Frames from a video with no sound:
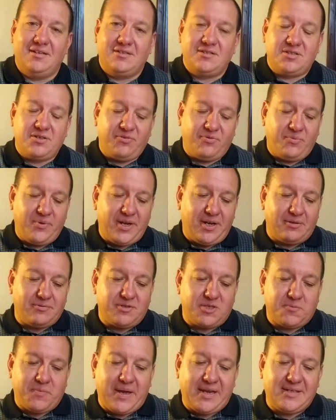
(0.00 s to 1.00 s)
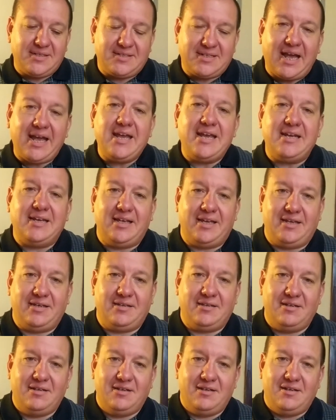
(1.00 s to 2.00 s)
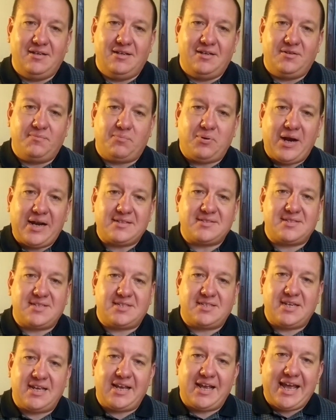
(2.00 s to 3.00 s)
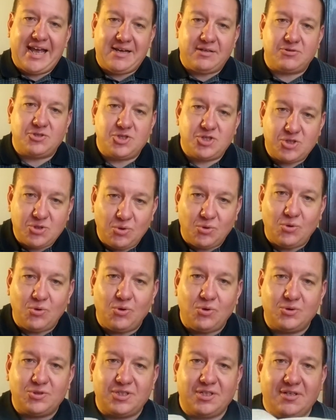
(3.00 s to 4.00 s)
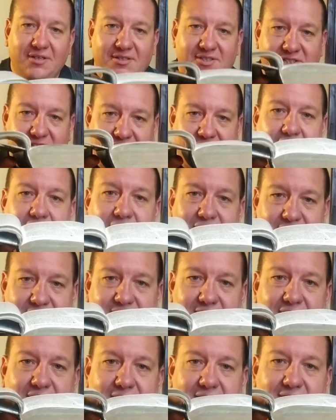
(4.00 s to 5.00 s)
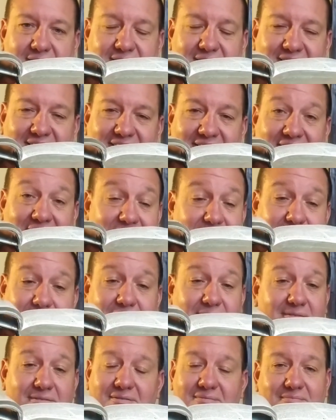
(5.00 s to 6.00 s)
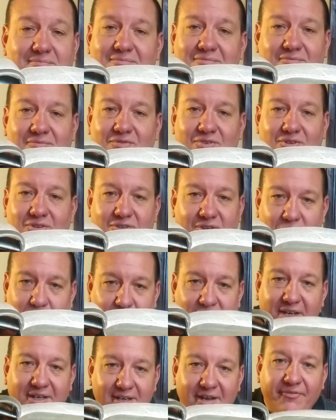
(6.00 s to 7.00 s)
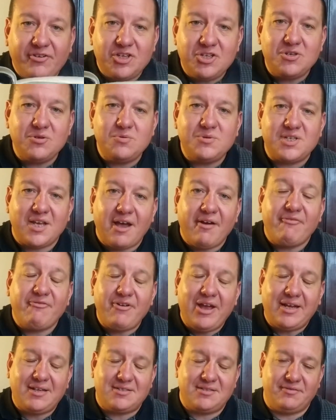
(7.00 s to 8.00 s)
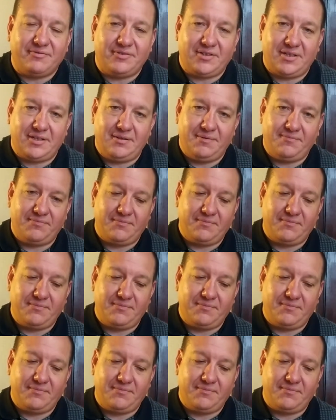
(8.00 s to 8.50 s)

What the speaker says: So if we don't spend daily practicing our sword stances, then we can never use it effectively.